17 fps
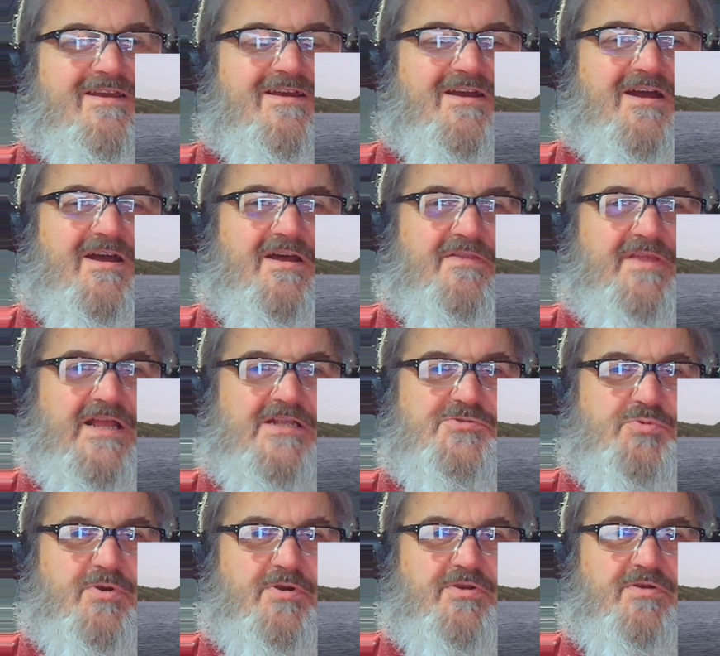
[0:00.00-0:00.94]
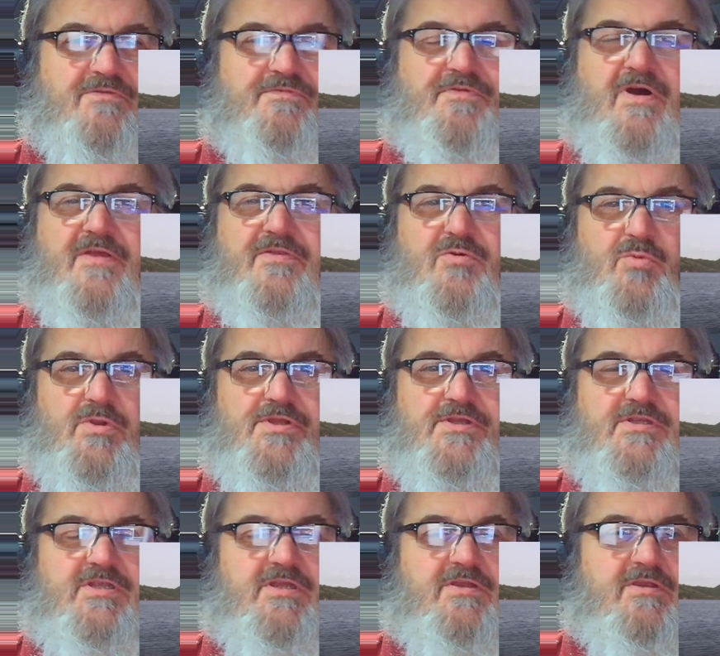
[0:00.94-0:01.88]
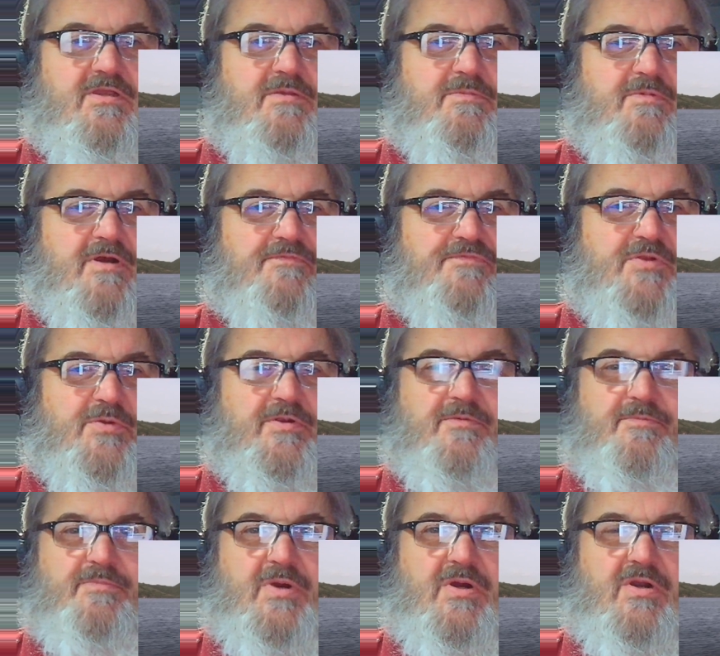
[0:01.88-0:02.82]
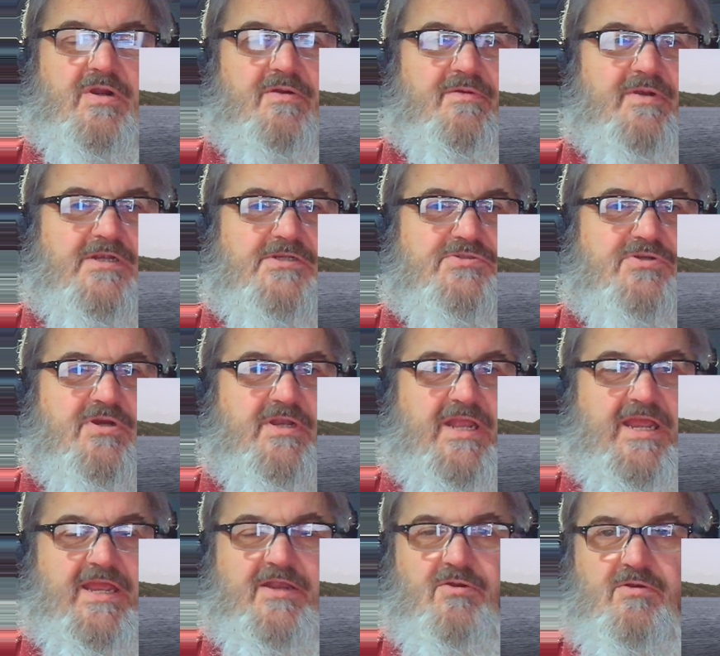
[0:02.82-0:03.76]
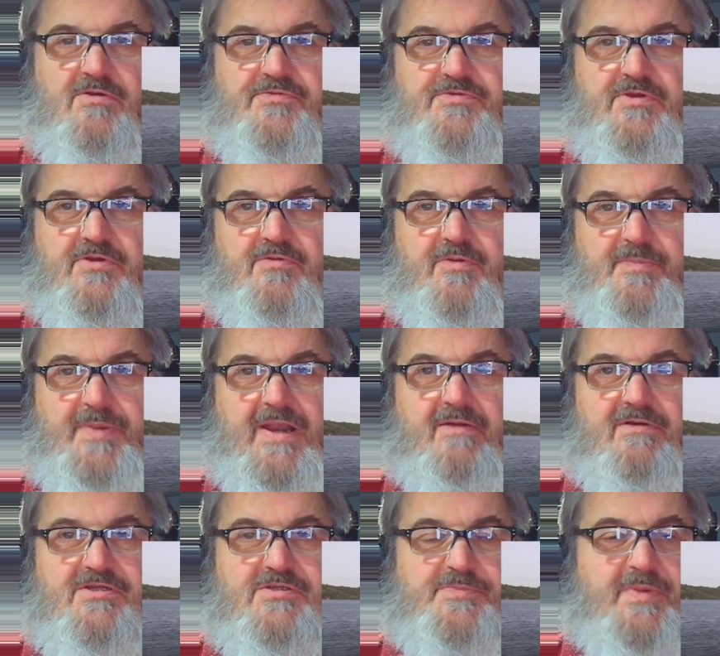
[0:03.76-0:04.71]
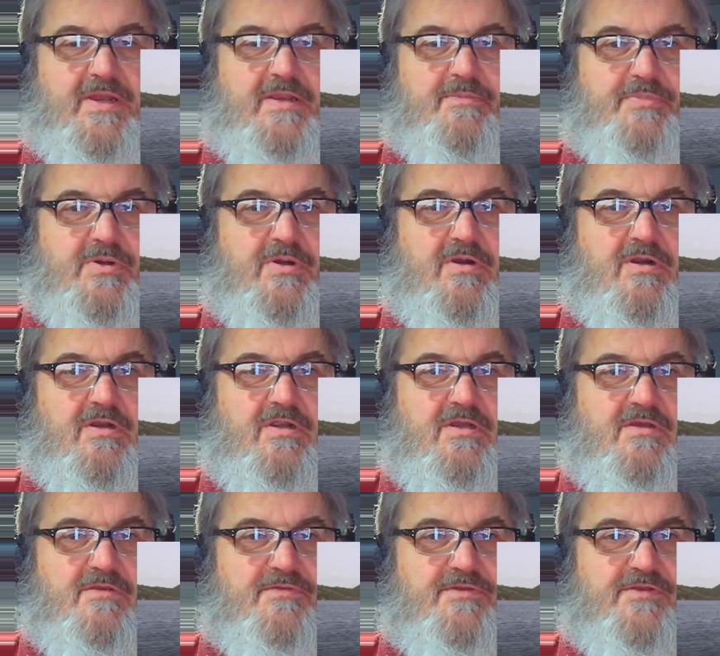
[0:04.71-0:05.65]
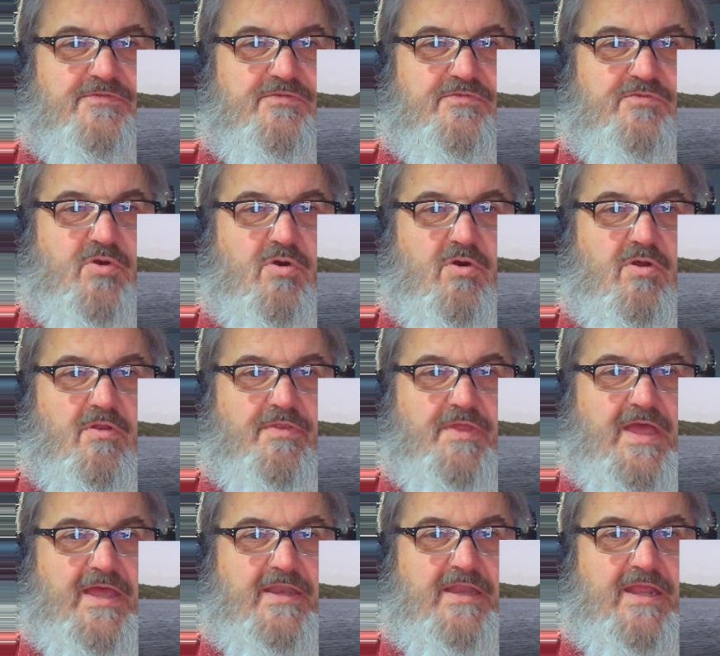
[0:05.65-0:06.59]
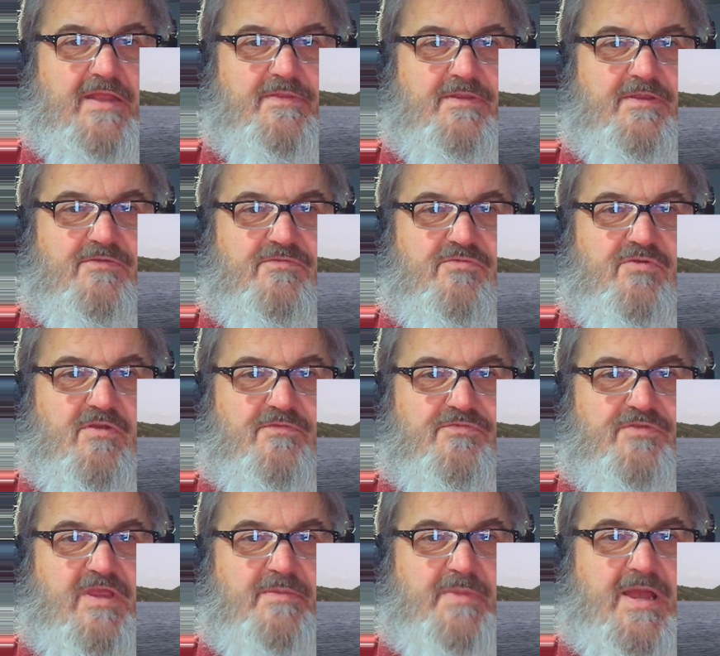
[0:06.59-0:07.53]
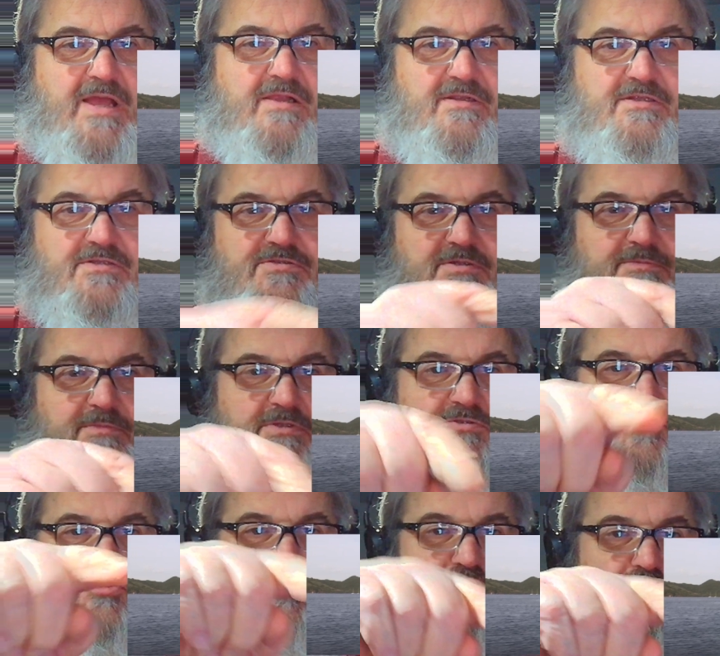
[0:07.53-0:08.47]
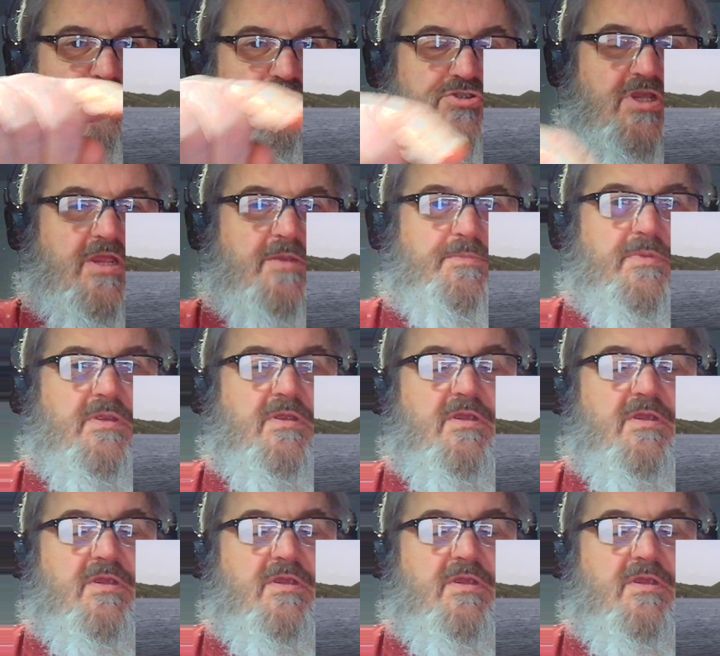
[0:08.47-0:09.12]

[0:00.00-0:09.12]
that's where you'll find the Willie T floating bar and restaurant, and also the Pirates Bight bar. This is all that, and this is all the same island. It's a U shape